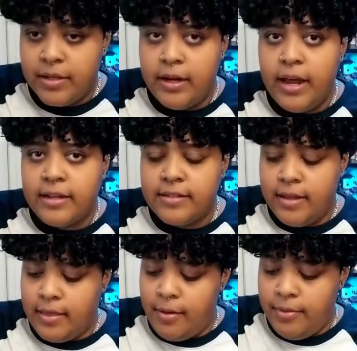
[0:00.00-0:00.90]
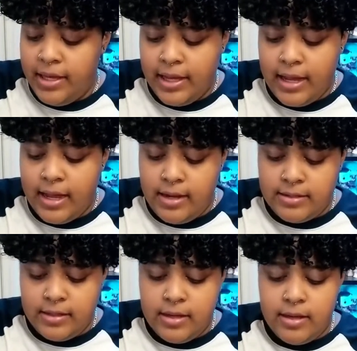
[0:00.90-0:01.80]
the next thing that we
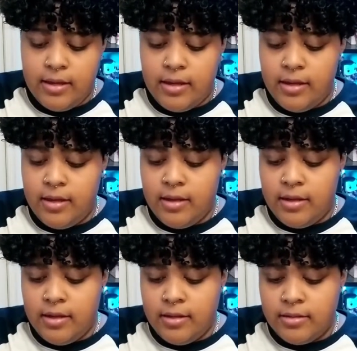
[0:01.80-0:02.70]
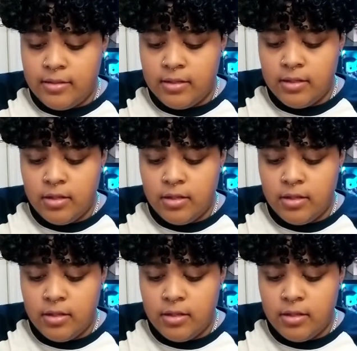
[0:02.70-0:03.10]
got is